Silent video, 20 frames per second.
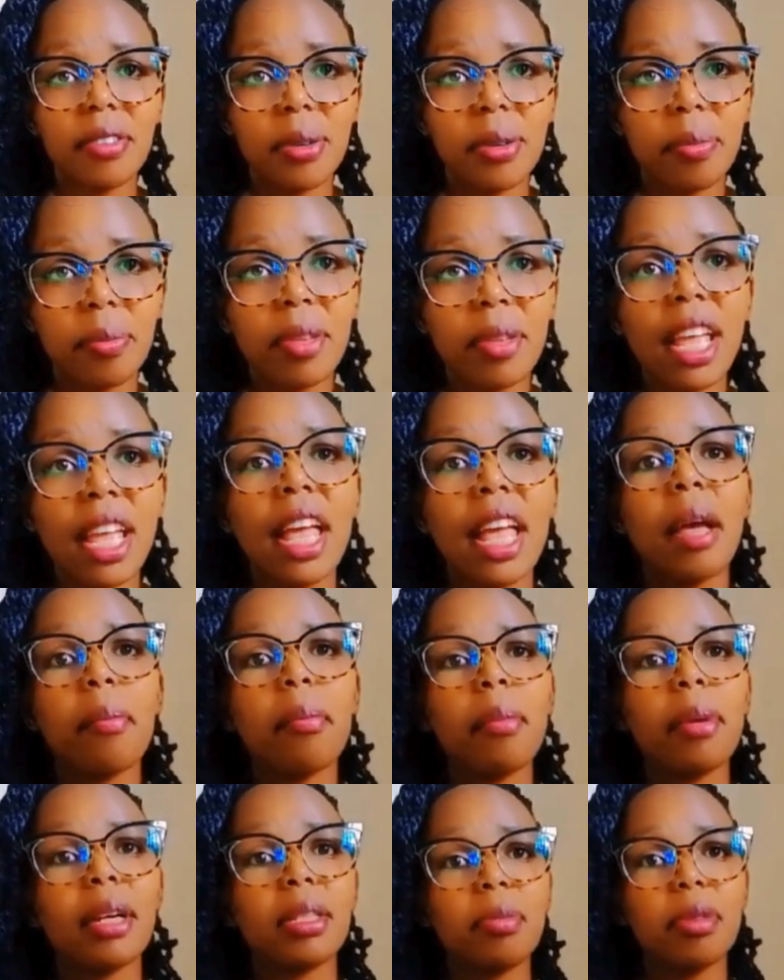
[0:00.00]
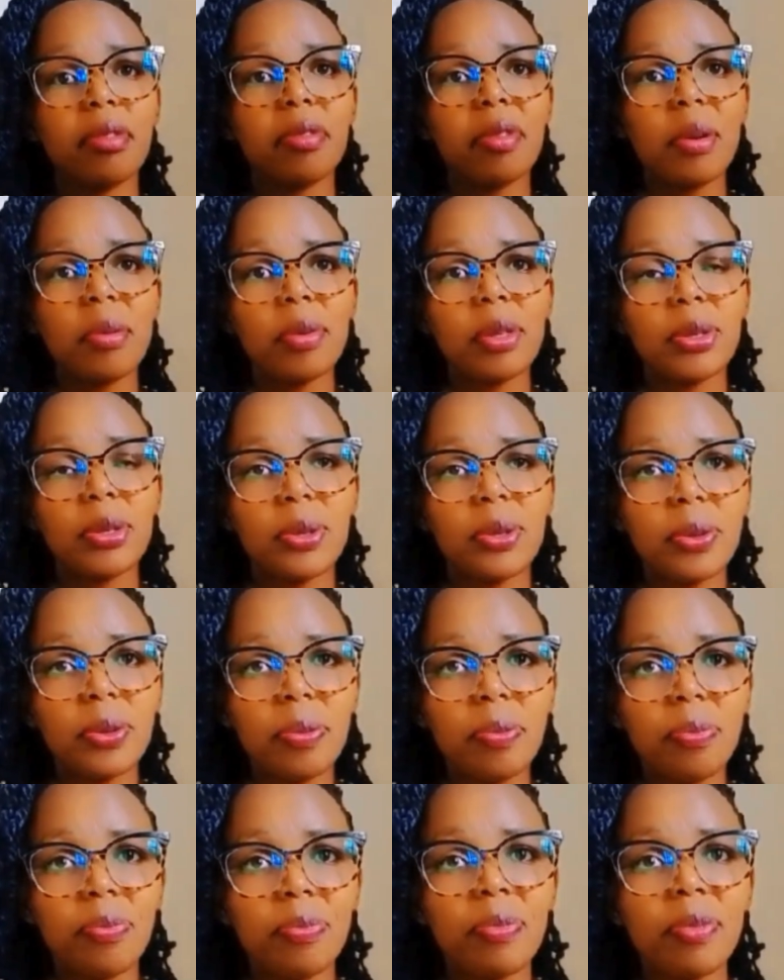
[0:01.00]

few. But before we do,